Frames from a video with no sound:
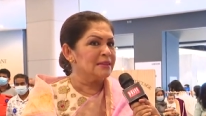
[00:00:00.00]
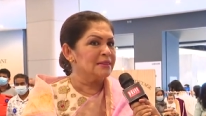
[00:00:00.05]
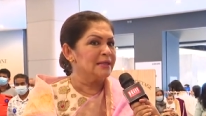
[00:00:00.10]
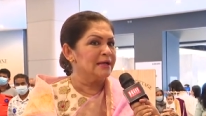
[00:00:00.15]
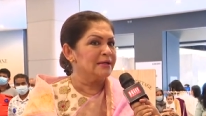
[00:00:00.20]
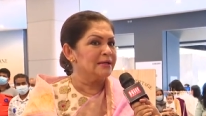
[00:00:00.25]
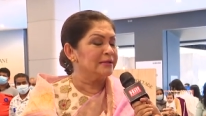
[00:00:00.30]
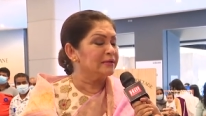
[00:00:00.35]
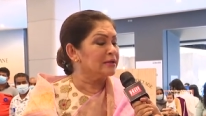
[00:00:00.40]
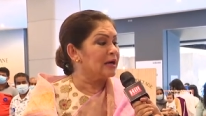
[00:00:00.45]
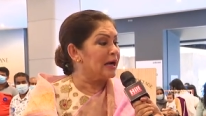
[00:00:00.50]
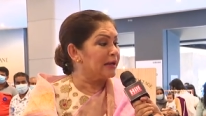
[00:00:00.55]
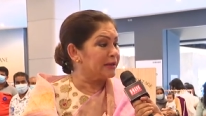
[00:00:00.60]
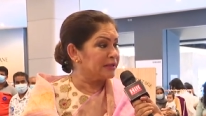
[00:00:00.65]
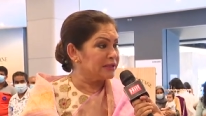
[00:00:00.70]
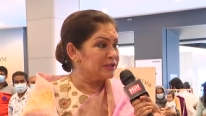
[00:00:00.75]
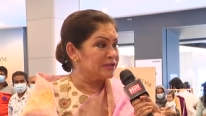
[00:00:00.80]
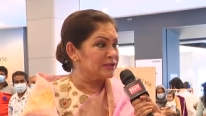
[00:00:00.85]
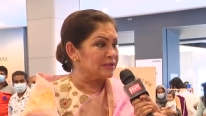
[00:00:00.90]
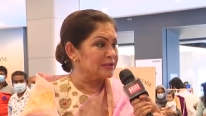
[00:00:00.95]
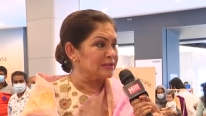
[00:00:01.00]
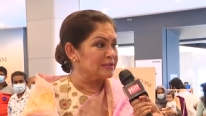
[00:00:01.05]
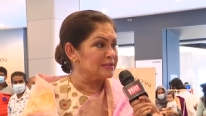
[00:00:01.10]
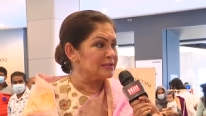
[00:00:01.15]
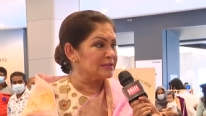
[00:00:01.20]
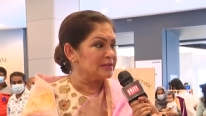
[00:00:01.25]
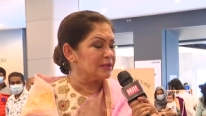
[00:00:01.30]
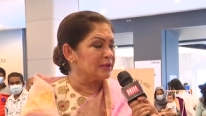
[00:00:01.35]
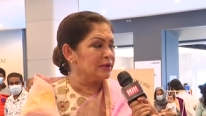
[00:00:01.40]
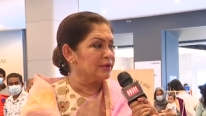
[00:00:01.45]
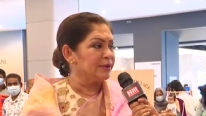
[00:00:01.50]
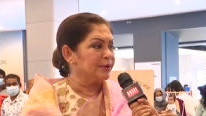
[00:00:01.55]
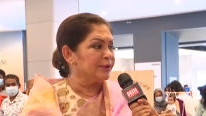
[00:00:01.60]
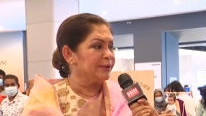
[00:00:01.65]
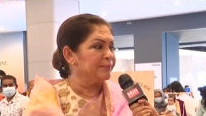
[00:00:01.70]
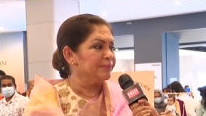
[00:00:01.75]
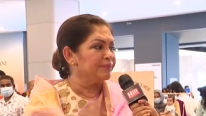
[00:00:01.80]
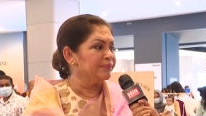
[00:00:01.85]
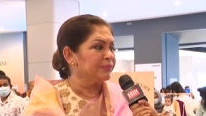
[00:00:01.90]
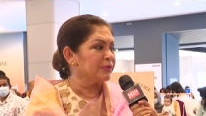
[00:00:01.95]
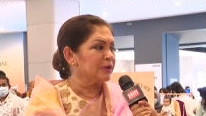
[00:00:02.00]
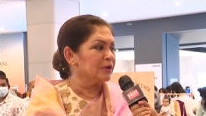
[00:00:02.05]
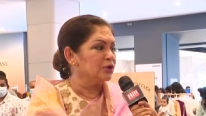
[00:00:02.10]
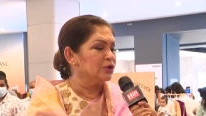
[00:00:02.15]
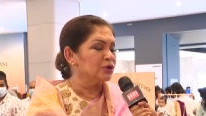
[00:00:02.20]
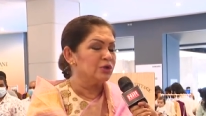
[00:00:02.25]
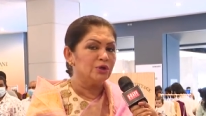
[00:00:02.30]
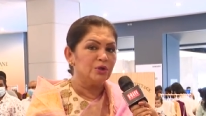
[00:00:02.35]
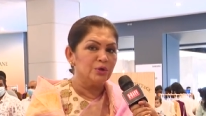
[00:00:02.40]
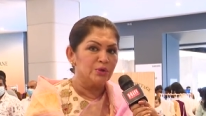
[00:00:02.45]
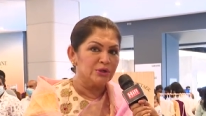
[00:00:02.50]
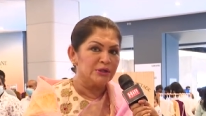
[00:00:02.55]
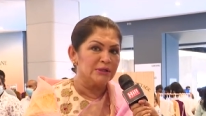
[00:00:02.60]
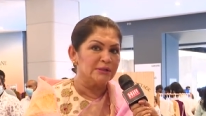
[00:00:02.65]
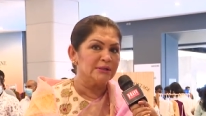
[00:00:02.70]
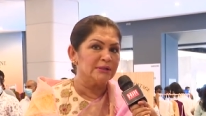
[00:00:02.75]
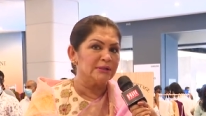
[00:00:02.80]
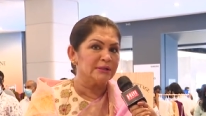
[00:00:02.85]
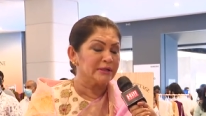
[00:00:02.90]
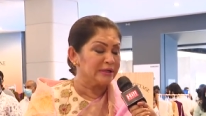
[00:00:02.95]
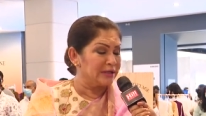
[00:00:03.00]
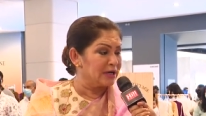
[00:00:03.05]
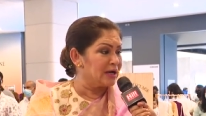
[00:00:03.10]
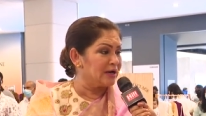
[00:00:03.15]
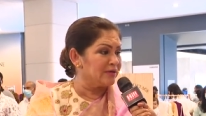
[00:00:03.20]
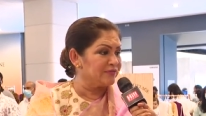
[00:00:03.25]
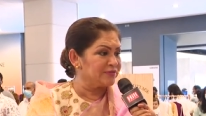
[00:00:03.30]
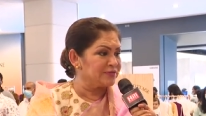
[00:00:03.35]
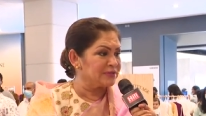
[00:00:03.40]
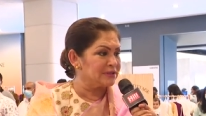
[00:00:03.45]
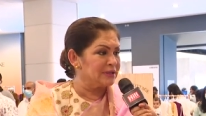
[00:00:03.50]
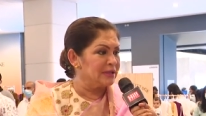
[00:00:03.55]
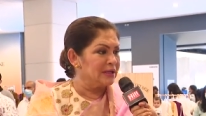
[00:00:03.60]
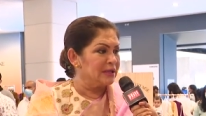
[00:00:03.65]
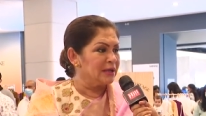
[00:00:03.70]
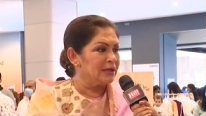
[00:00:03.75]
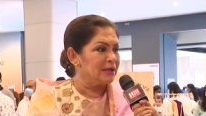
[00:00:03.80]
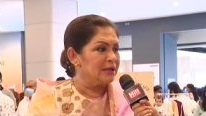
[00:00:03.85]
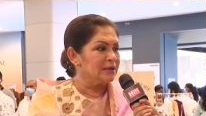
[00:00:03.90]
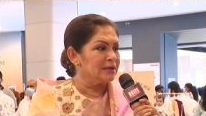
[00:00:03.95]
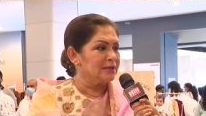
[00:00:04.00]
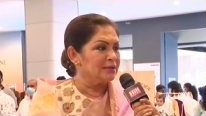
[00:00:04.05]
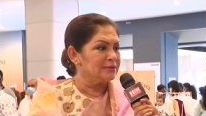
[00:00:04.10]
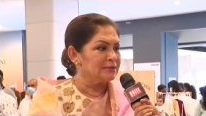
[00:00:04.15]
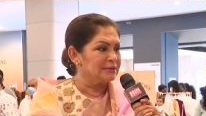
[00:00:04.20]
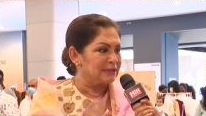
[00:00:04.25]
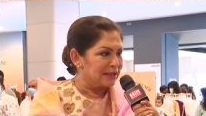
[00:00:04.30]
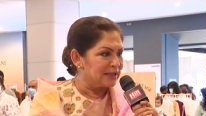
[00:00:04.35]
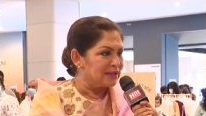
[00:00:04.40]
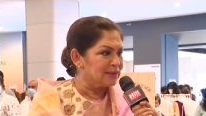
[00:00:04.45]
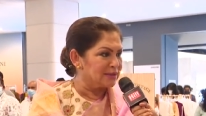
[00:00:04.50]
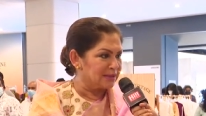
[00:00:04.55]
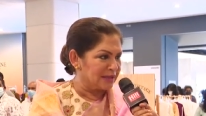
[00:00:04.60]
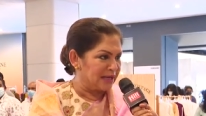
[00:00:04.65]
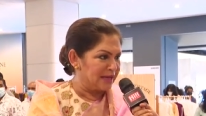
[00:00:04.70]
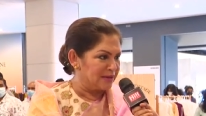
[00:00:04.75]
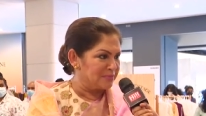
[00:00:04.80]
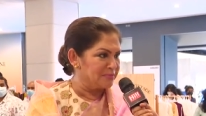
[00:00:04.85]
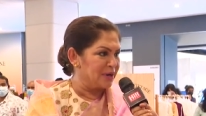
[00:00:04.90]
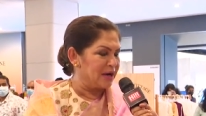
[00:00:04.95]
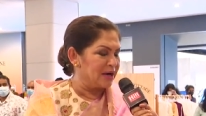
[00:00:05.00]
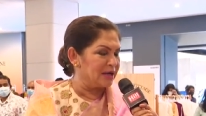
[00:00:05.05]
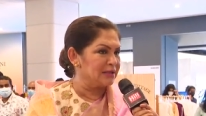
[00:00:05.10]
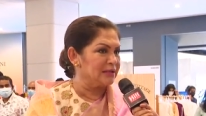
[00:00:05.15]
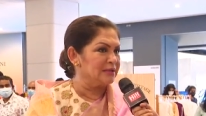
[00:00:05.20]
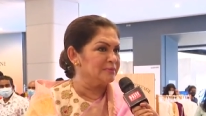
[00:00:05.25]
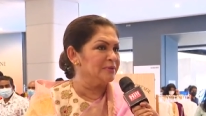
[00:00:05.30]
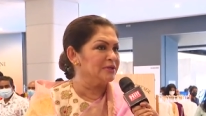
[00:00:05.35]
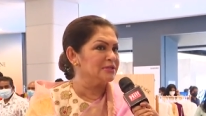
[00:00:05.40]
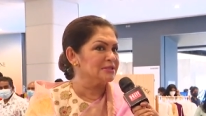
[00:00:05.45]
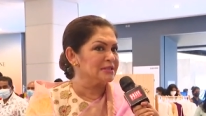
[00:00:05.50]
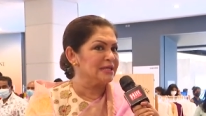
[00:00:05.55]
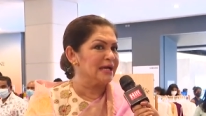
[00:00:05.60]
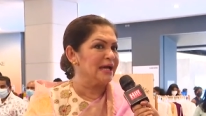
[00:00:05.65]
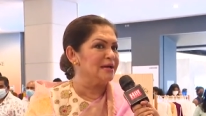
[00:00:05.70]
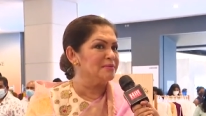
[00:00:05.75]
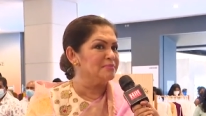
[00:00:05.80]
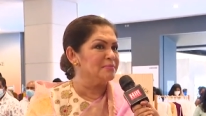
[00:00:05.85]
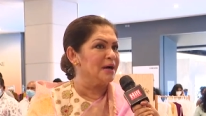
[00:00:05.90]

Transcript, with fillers: that encourages, um, you know, local craft uh, like the Canned Market, because the Canned